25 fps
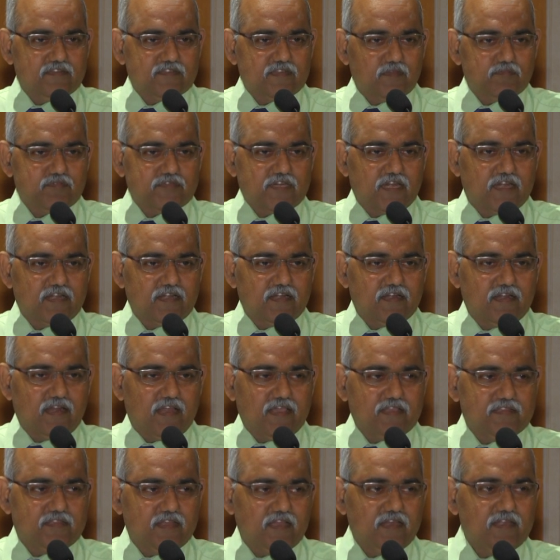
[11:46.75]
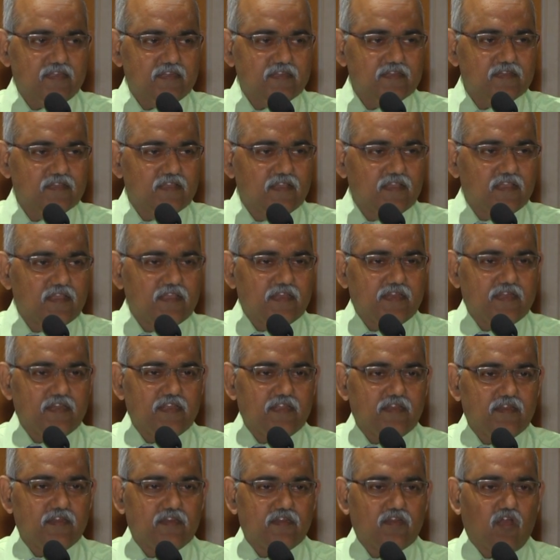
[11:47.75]
substandard like that in
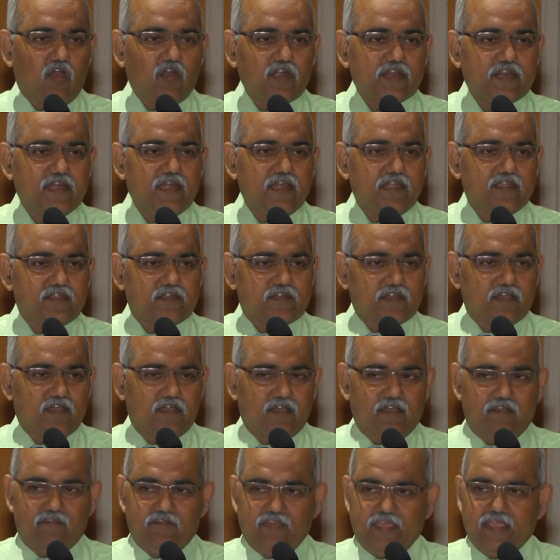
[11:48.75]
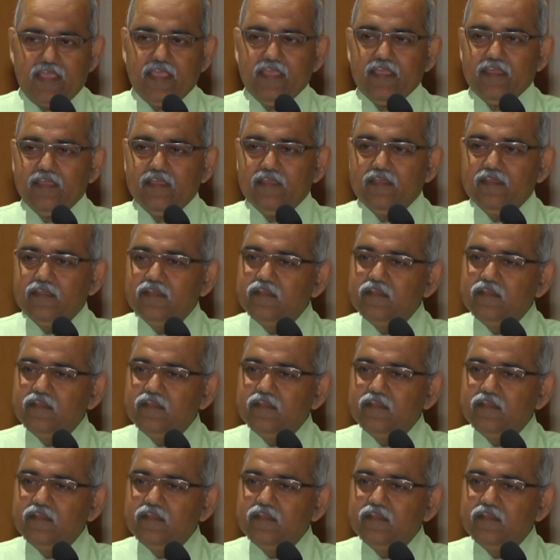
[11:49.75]
inordinate way.